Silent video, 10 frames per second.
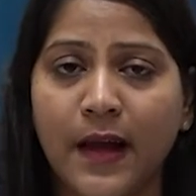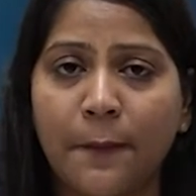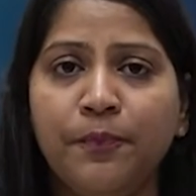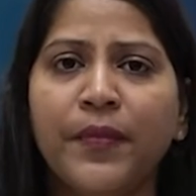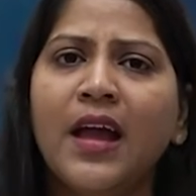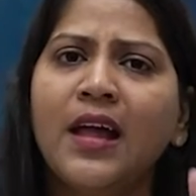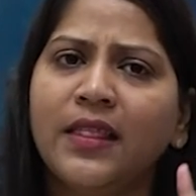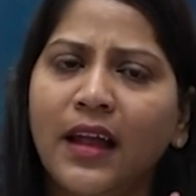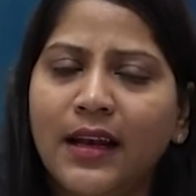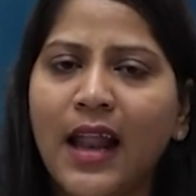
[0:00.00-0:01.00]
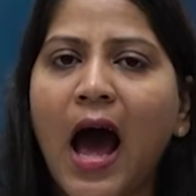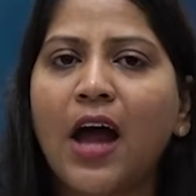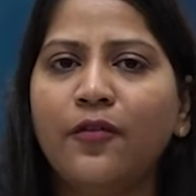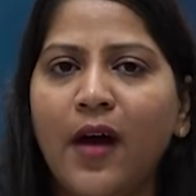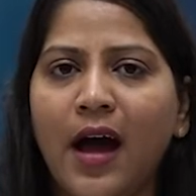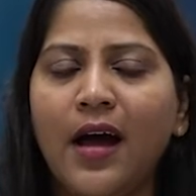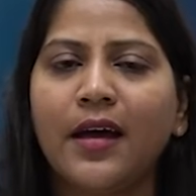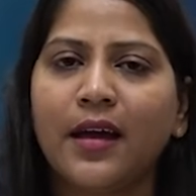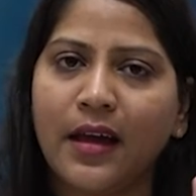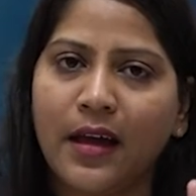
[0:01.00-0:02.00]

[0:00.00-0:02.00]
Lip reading: them. The larva,